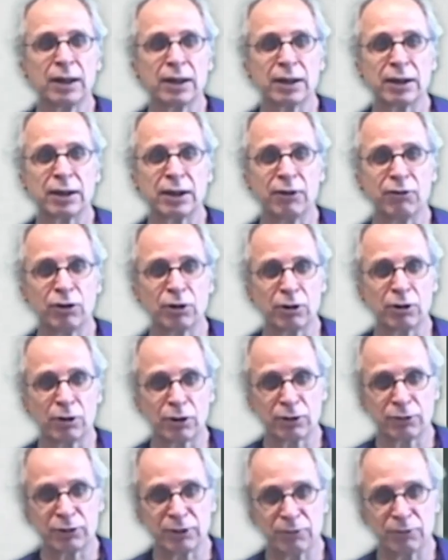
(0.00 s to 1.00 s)
give you a lot
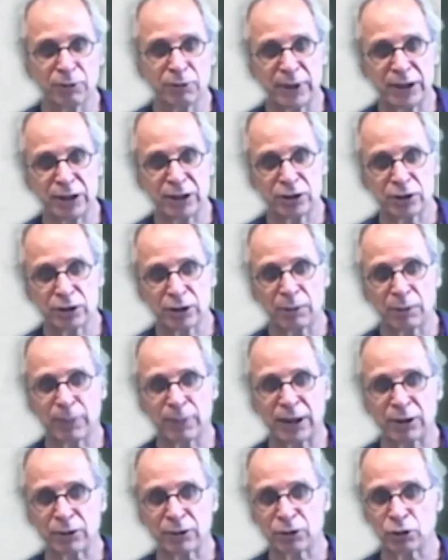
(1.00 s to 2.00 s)
of information
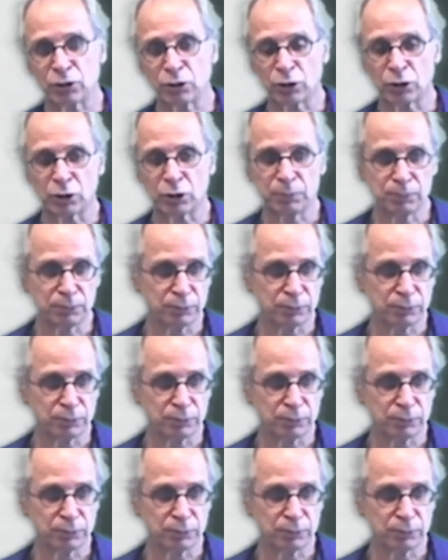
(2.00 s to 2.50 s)
about your